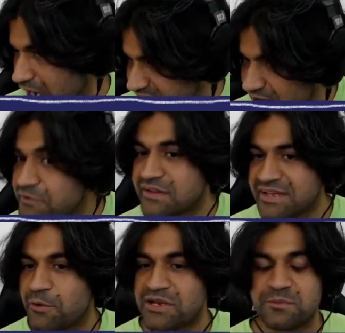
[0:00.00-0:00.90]
definitely
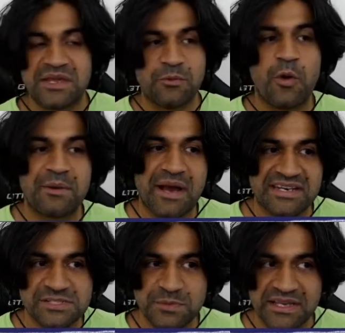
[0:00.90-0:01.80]
going to be 1
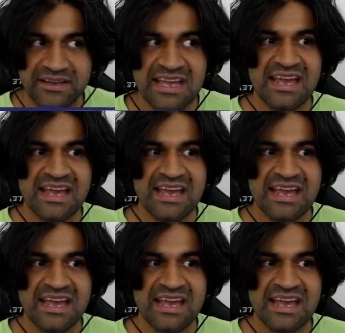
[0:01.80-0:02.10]
minus P.